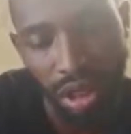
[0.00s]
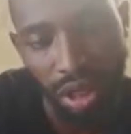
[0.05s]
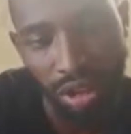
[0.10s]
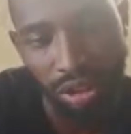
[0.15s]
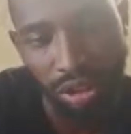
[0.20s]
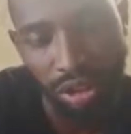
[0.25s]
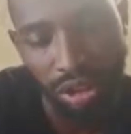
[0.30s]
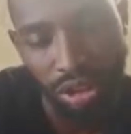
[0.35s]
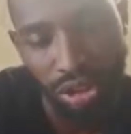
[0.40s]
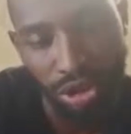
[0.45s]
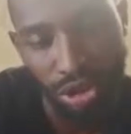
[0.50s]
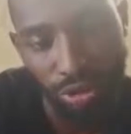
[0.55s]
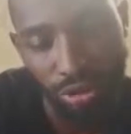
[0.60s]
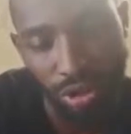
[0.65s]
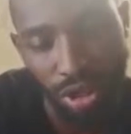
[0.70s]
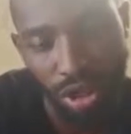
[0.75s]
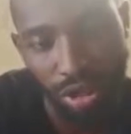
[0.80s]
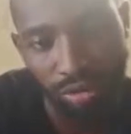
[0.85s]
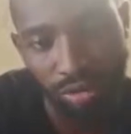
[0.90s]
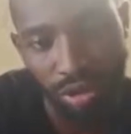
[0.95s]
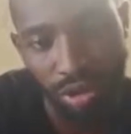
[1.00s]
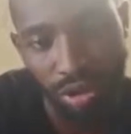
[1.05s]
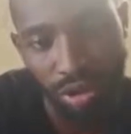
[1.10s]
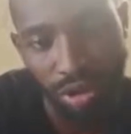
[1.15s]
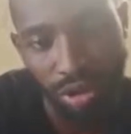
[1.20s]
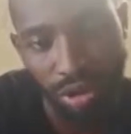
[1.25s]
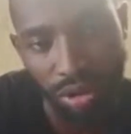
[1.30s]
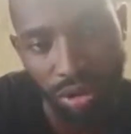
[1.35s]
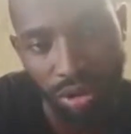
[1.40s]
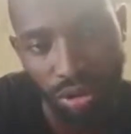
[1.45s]
and the rest of
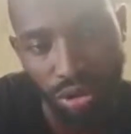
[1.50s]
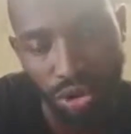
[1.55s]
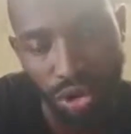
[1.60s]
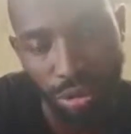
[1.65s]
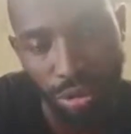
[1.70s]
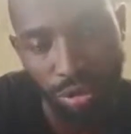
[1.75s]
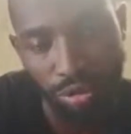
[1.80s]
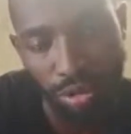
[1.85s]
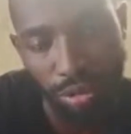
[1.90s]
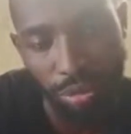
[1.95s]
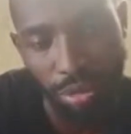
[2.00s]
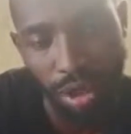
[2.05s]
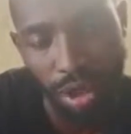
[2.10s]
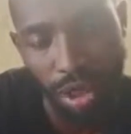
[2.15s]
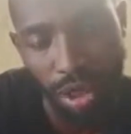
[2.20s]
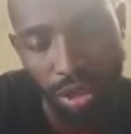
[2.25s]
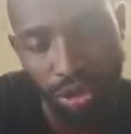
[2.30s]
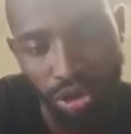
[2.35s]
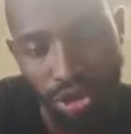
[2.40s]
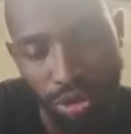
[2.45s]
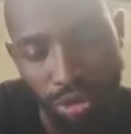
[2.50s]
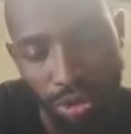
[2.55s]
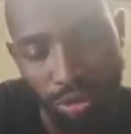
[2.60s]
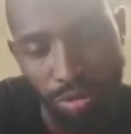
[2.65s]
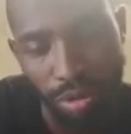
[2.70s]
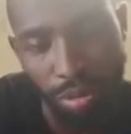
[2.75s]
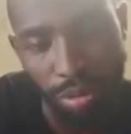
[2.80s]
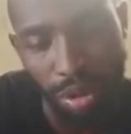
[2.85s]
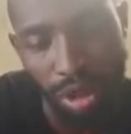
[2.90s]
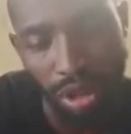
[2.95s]
some of the
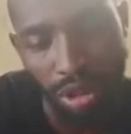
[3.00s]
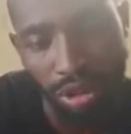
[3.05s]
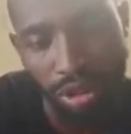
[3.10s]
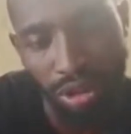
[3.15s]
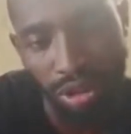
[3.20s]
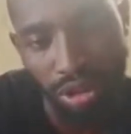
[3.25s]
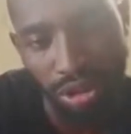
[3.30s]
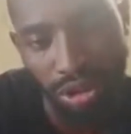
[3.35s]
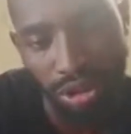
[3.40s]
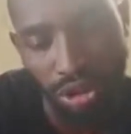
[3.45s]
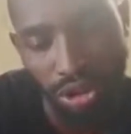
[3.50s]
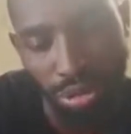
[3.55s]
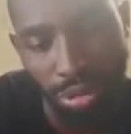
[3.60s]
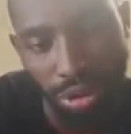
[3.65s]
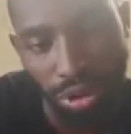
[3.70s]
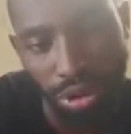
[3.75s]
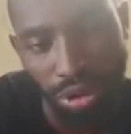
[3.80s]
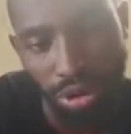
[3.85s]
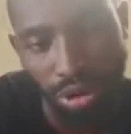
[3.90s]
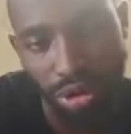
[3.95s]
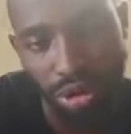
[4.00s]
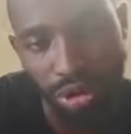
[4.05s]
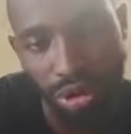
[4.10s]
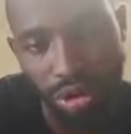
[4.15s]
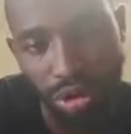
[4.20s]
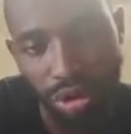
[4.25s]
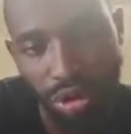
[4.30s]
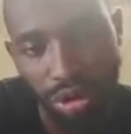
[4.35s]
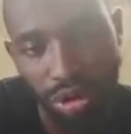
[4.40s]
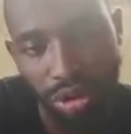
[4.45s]
parts in his body.
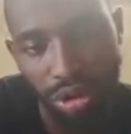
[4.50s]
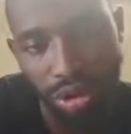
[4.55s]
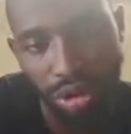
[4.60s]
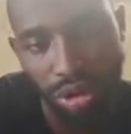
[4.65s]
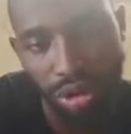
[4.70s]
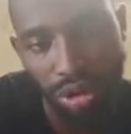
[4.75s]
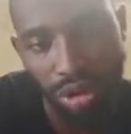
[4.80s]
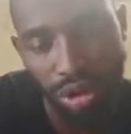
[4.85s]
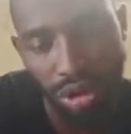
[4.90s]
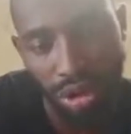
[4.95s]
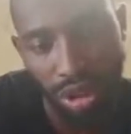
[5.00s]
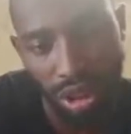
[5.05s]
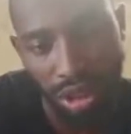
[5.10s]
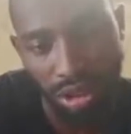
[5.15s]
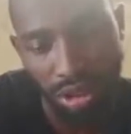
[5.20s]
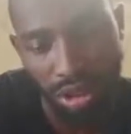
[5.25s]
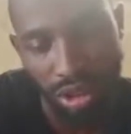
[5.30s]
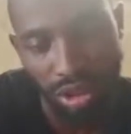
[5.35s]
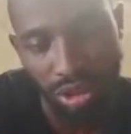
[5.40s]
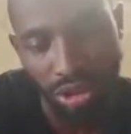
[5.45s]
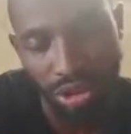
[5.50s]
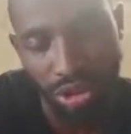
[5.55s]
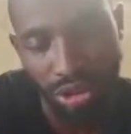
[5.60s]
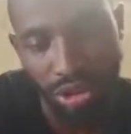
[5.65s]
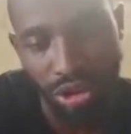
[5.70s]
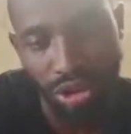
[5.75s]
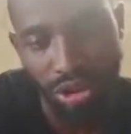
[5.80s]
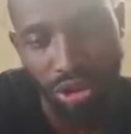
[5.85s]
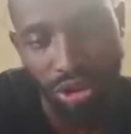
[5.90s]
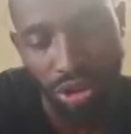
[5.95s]
He has grind
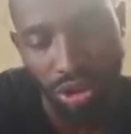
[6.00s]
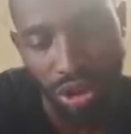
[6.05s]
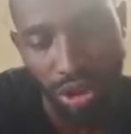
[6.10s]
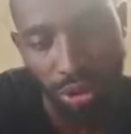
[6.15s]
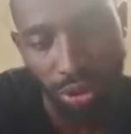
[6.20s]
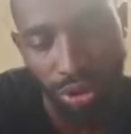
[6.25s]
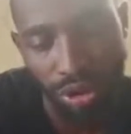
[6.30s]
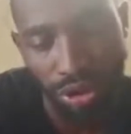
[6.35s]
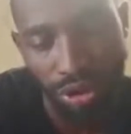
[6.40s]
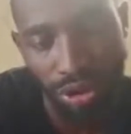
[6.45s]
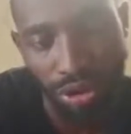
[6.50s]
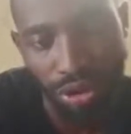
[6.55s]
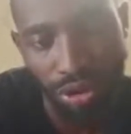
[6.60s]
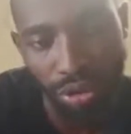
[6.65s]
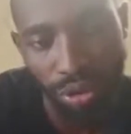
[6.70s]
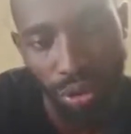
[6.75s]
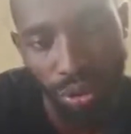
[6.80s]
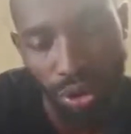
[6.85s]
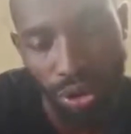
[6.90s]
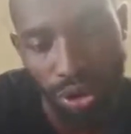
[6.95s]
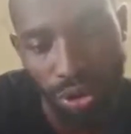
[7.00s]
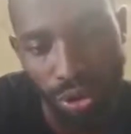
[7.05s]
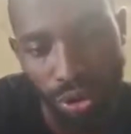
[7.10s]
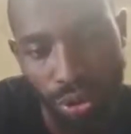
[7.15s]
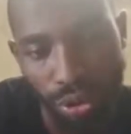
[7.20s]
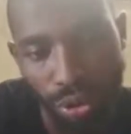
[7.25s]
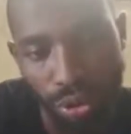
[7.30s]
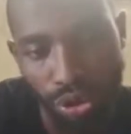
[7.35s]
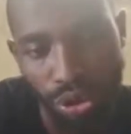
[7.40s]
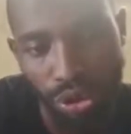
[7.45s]
it. Then
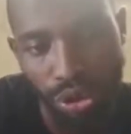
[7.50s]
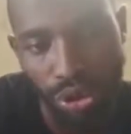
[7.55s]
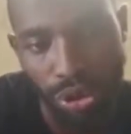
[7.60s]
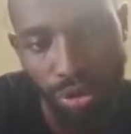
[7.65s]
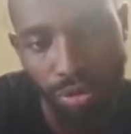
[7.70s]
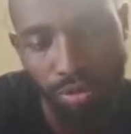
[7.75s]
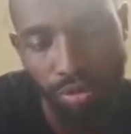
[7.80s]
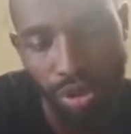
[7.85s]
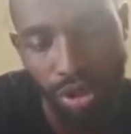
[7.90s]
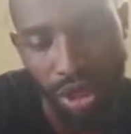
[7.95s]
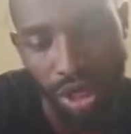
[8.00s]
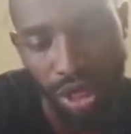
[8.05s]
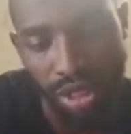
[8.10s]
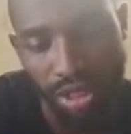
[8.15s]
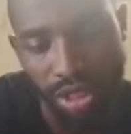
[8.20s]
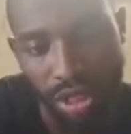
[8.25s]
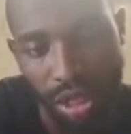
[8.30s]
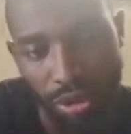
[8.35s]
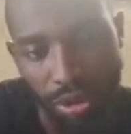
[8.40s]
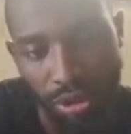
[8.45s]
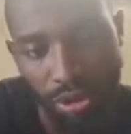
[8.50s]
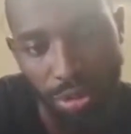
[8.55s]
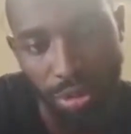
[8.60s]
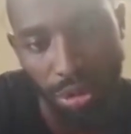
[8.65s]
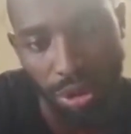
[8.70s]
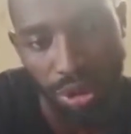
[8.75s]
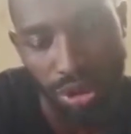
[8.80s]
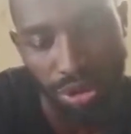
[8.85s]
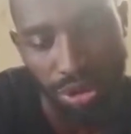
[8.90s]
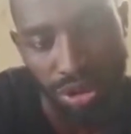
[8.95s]
when we came, he asked our
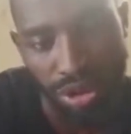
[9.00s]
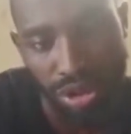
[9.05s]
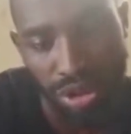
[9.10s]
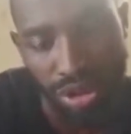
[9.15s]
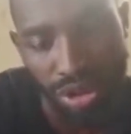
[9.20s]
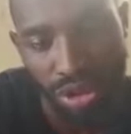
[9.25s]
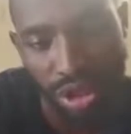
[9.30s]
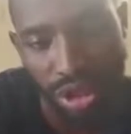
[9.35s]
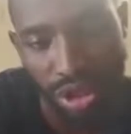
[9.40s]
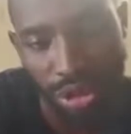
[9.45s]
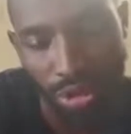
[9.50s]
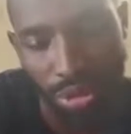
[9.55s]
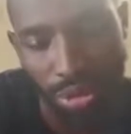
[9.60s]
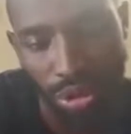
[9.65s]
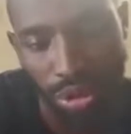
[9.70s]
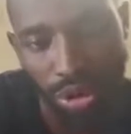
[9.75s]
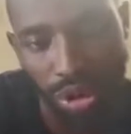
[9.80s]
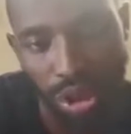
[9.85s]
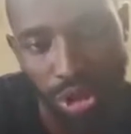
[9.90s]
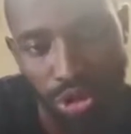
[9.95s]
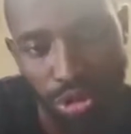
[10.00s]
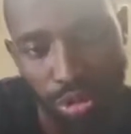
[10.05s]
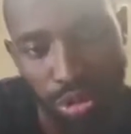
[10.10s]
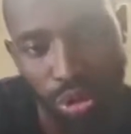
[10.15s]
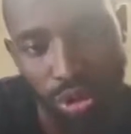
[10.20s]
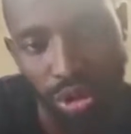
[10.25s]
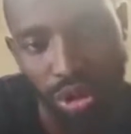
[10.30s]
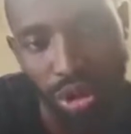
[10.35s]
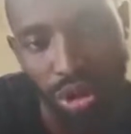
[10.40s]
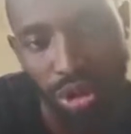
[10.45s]
number 1 to sit down. He brought out
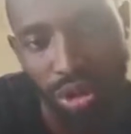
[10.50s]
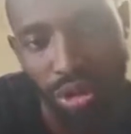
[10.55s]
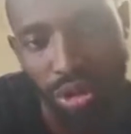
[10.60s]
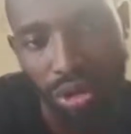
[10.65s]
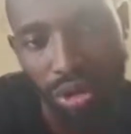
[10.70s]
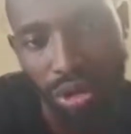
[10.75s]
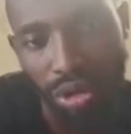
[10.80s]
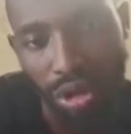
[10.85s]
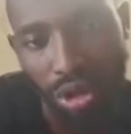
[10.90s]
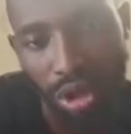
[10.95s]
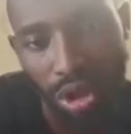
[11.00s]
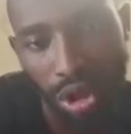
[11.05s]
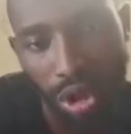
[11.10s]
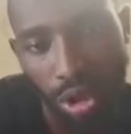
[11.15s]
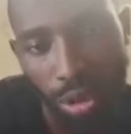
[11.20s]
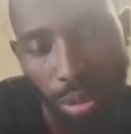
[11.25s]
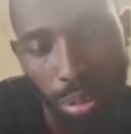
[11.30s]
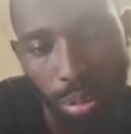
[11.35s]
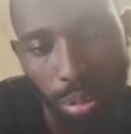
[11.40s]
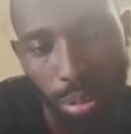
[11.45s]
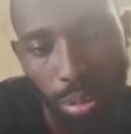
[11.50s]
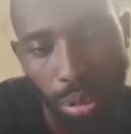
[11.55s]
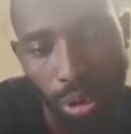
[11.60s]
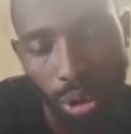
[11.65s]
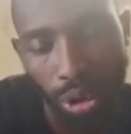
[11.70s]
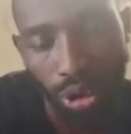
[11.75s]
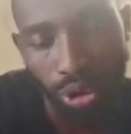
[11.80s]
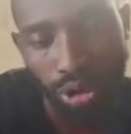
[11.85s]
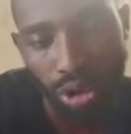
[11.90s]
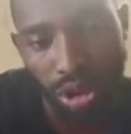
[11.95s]
mortar,
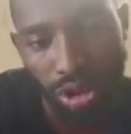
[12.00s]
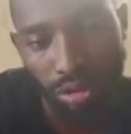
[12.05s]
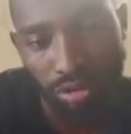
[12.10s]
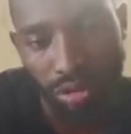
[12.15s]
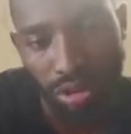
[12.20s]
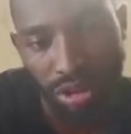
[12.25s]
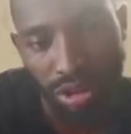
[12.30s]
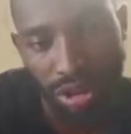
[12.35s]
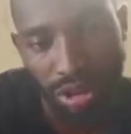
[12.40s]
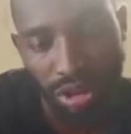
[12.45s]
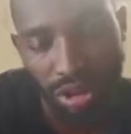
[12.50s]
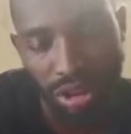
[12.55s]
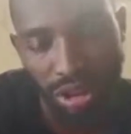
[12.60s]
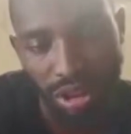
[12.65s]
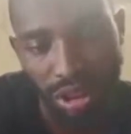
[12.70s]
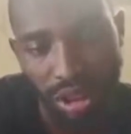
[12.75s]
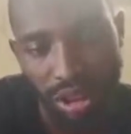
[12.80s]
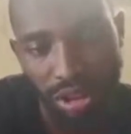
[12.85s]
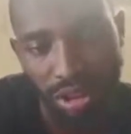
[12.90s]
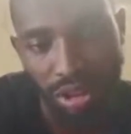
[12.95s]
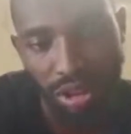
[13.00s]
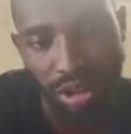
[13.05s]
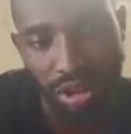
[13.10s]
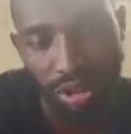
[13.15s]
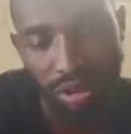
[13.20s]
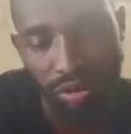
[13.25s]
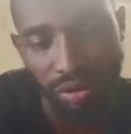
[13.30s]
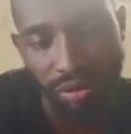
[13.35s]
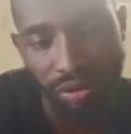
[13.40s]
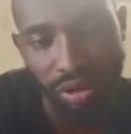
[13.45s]
poured everything inside there.
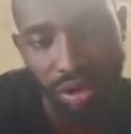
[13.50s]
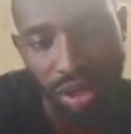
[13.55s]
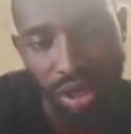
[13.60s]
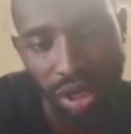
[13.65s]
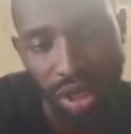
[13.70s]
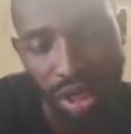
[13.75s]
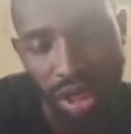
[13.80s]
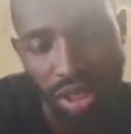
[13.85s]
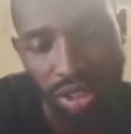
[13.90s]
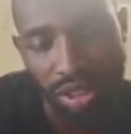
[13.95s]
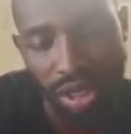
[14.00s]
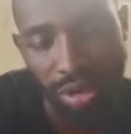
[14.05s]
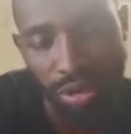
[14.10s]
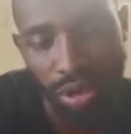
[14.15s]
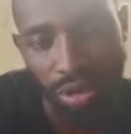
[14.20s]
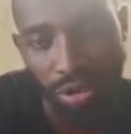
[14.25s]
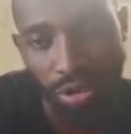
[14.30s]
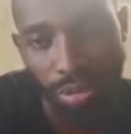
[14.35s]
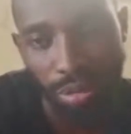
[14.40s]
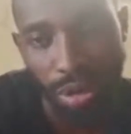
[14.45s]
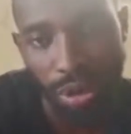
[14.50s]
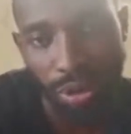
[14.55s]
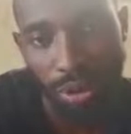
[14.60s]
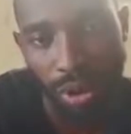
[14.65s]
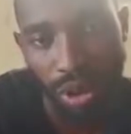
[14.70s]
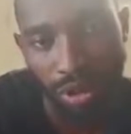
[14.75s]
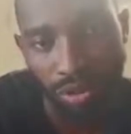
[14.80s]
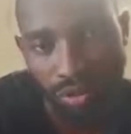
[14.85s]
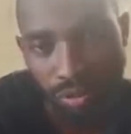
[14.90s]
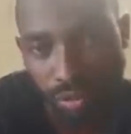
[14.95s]
Asked our number
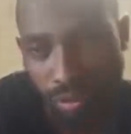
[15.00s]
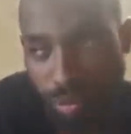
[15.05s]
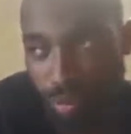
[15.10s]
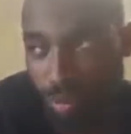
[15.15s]
1